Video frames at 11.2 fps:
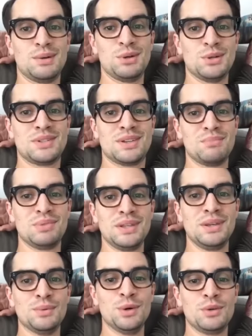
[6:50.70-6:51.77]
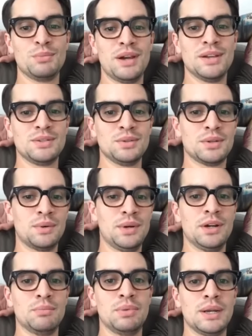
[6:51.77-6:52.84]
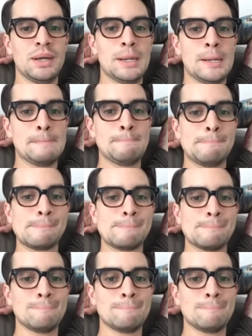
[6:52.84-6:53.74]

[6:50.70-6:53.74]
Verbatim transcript: Almost completely ruined my high school career, but um,